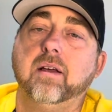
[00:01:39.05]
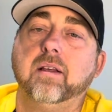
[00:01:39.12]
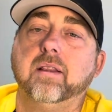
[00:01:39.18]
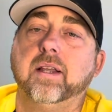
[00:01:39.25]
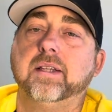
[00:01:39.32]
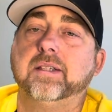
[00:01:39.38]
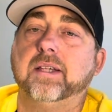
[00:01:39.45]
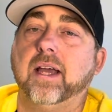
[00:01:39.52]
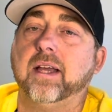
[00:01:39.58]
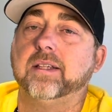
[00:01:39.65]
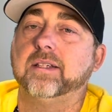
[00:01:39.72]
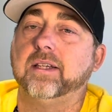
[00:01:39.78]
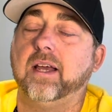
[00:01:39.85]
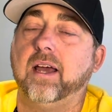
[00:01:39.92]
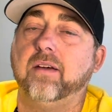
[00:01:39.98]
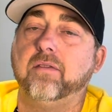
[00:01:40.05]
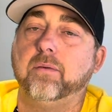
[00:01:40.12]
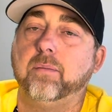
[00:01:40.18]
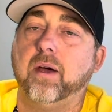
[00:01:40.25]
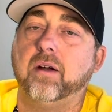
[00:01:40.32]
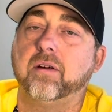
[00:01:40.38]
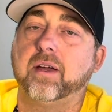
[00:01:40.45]
let's say it's in the heavy
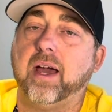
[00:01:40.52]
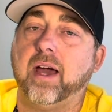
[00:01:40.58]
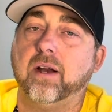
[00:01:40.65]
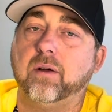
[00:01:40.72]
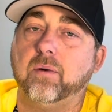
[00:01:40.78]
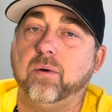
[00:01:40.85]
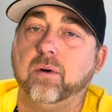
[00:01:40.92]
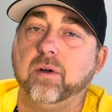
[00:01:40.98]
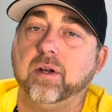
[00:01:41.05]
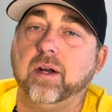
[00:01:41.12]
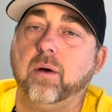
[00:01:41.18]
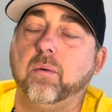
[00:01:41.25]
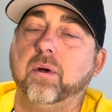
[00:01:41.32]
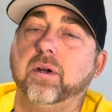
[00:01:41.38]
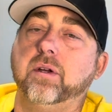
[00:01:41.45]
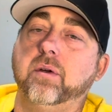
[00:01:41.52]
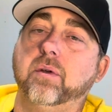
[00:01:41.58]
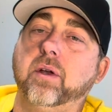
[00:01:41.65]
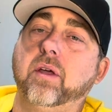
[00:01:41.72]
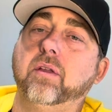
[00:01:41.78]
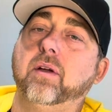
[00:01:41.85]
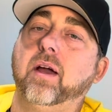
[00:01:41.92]
metal category and I want to do
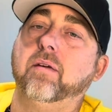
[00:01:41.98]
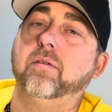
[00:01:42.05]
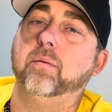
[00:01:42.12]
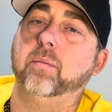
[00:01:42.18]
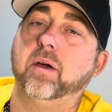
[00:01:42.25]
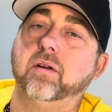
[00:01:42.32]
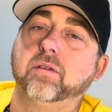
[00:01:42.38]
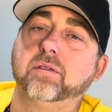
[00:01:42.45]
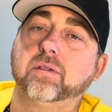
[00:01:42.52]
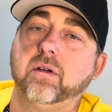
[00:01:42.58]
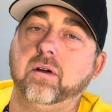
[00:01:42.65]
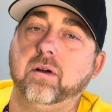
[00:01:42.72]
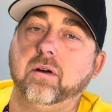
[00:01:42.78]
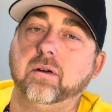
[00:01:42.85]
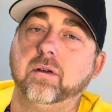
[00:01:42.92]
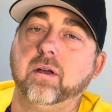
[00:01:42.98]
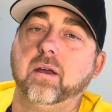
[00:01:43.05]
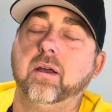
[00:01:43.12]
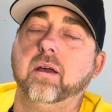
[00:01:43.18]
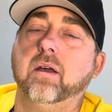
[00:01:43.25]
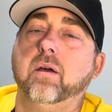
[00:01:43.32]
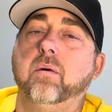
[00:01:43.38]
another heavy metal song.
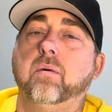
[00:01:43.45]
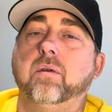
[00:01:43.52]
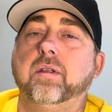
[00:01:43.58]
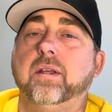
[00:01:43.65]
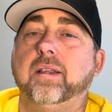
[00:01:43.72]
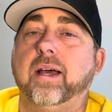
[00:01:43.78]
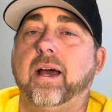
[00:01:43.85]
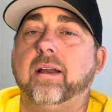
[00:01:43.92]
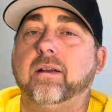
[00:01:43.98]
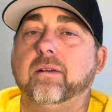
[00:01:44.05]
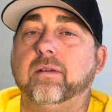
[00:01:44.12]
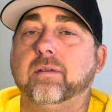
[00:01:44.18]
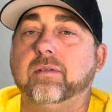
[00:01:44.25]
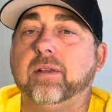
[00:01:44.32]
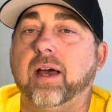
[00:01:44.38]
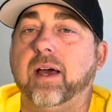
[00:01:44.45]
Well, then that